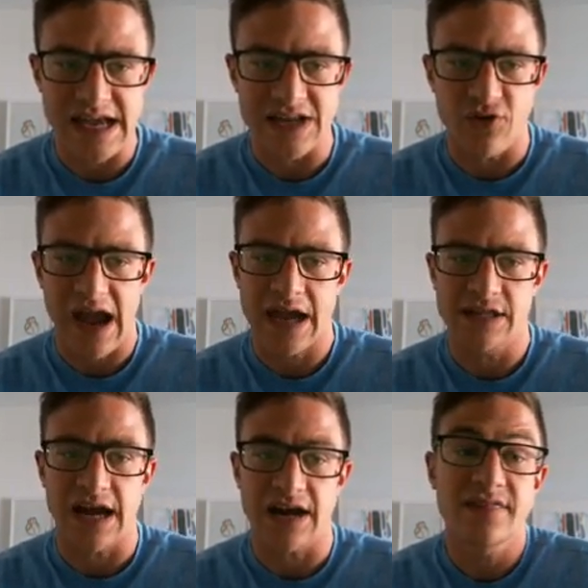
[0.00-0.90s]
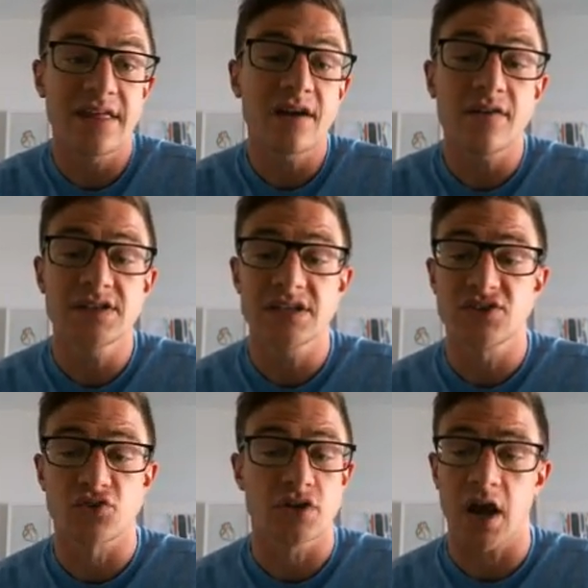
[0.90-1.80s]
in your headline. Think of this as
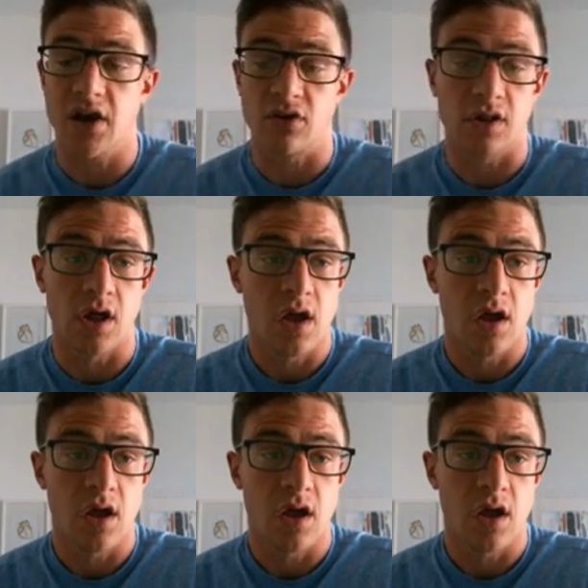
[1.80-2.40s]
your title.